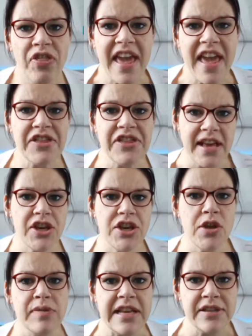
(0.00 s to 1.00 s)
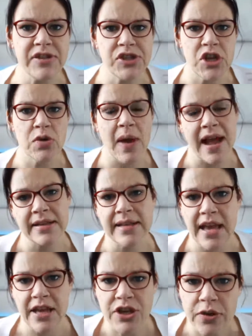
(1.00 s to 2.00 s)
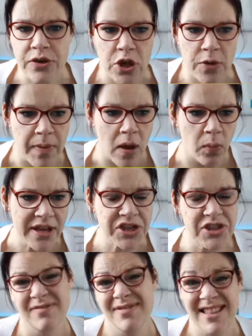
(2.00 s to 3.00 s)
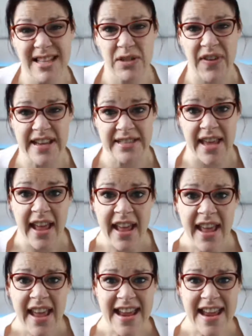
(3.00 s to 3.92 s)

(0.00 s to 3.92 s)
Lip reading: they think you need to do as a YouTuber, which, let's face it,